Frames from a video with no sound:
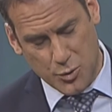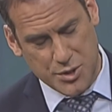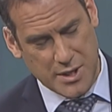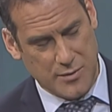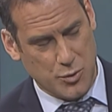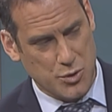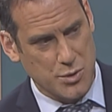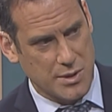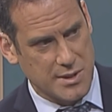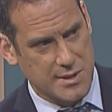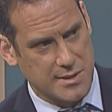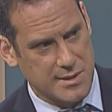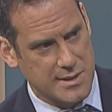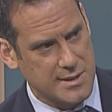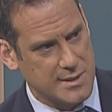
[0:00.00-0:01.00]
of all, Stephen
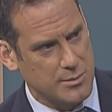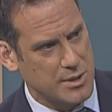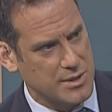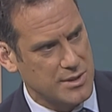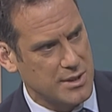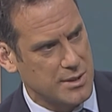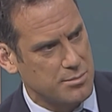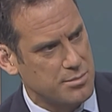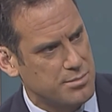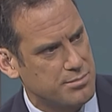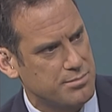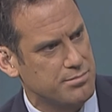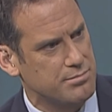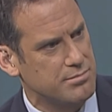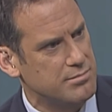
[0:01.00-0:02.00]
Joyce, because he's the one who's going to
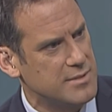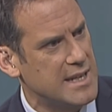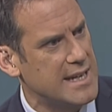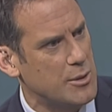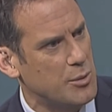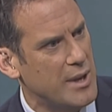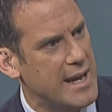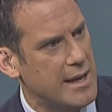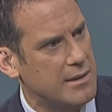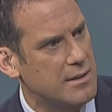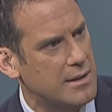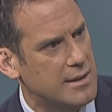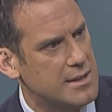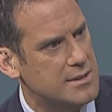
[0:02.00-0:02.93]
yay or nay it, I